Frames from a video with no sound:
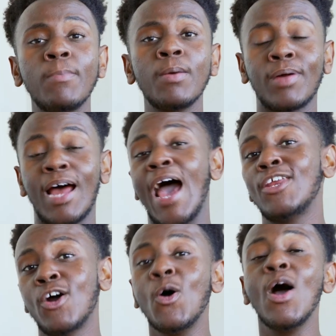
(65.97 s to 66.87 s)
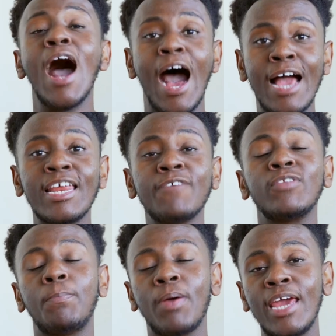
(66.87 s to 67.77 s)
but I know I definitely
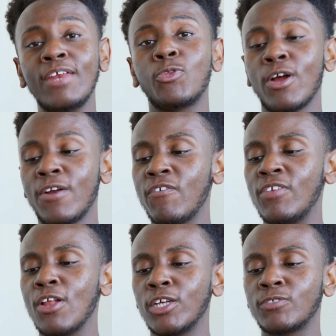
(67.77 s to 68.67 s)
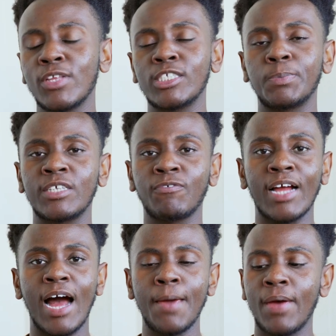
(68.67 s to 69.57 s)
paid $350 for this specific
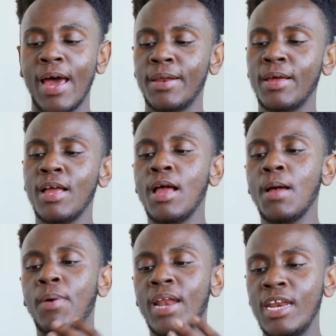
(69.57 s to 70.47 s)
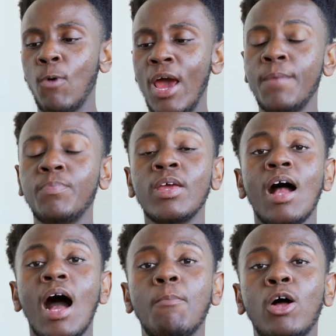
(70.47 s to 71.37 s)
iPad. But anyway,
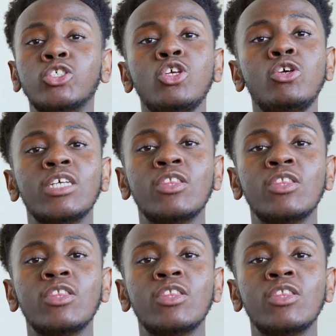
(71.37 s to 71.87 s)
I'm also using the